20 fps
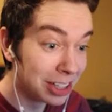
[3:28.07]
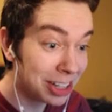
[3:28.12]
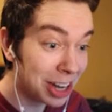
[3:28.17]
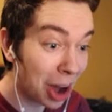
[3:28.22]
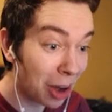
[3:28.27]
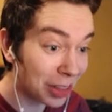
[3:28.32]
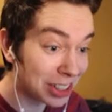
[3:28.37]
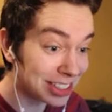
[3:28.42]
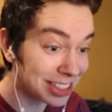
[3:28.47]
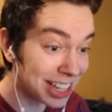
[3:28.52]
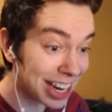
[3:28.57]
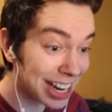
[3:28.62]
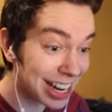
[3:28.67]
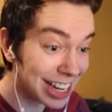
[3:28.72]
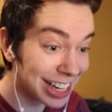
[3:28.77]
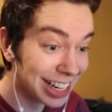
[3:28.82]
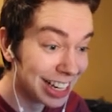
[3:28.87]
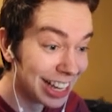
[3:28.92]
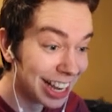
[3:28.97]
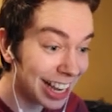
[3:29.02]
No, it's
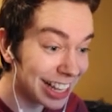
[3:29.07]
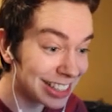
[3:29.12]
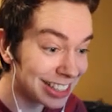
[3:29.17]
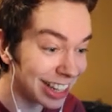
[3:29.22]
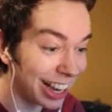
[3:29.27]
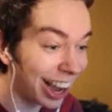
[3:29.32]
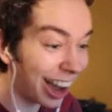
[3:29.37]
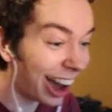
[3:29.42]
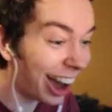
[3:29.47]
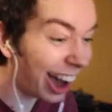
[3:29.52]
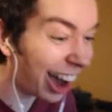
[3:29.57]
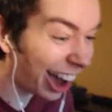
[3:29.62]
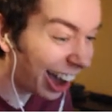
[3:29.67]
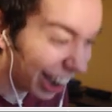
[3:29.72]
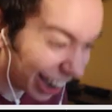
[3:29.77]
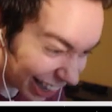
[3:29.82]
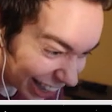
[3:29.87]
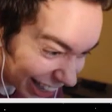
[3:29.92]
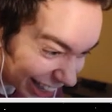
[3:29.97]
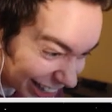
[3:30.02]
cheating. It's
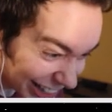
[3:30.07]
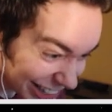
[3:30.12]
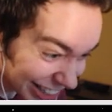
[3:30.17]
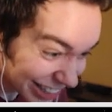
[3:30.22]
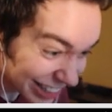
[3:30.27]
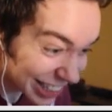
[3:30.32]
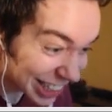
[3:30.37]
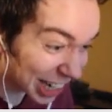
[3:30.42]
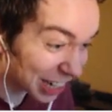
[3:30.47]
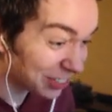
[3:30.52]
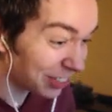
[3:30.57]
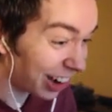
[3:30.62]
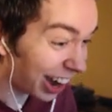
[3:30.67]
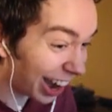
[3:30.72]
come oh,